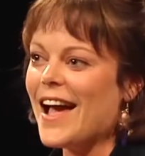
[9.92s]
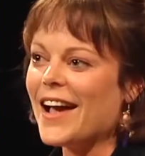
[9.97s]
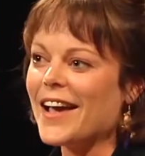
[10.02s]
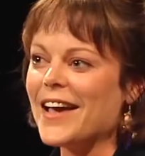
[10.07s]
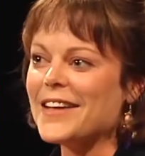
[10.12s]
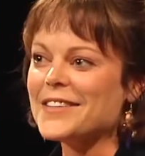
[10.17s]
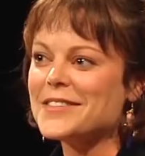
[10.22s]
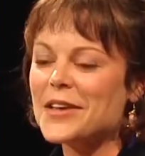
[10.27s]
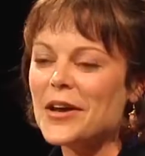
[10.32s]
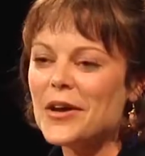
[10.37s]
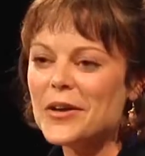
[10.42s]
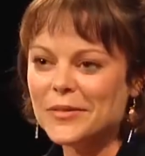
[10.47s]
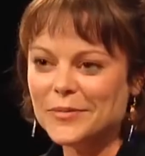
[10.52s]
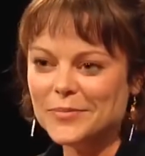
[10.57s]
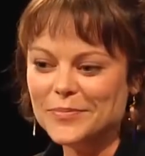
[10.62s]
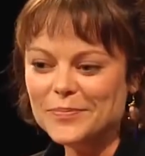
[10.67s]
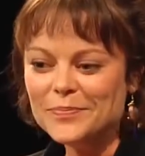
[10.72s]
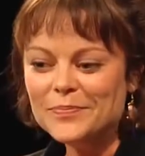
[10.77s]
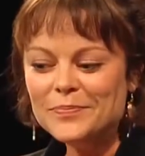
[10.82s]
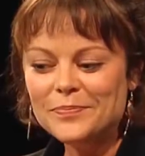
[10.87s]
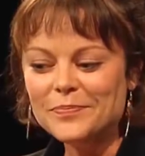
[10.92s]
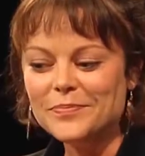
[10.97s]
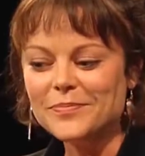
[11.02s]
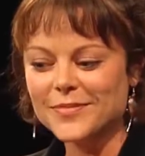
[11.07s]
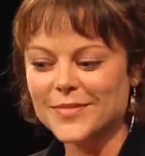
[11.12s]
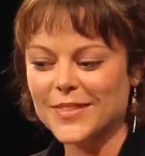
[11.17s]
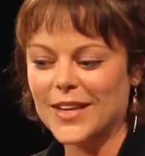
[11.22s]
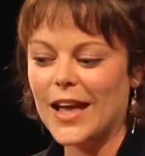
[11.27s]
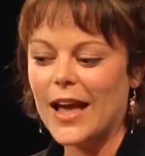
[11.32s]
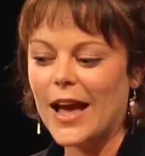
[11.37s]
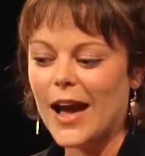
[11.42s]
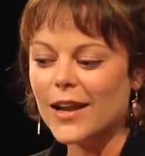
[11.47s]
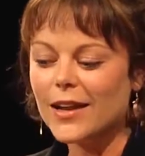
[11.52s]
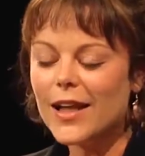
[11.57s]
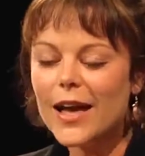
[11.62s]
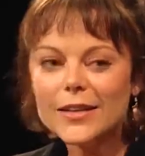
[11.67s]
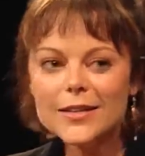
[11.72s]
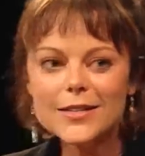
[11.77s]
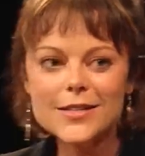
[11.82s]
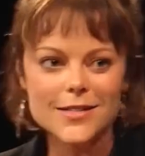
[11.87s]
Okay, so I'd
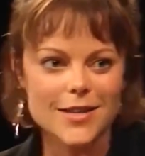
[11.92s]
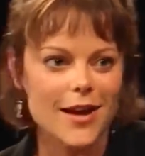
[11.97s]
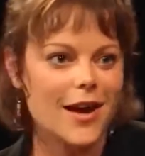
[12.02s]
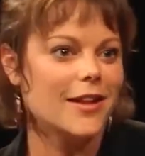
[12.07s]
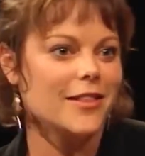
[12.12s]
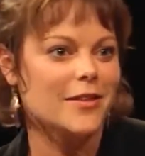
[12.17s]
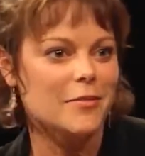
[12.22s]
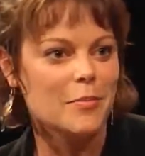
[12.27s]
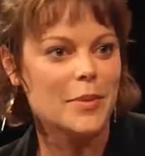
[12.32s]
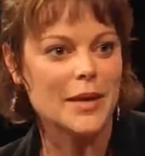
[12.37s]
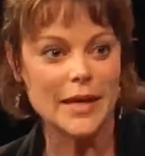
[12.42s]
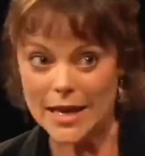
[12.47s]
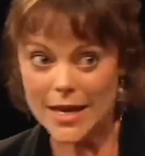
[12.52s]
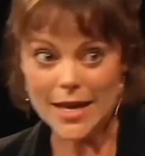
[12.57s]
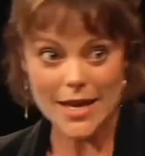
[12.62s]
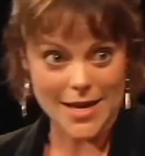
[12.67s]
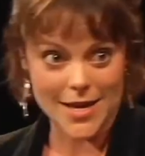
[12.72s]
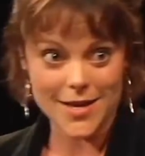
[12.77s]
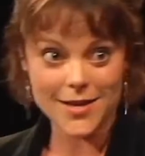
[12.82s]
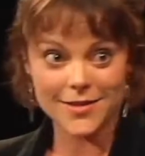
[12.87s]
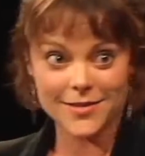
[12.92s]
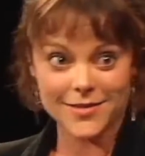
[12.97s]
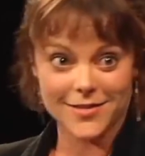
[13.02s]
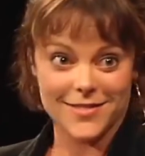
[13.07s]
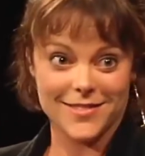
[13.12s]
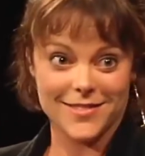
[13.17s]
like to start at the beginning.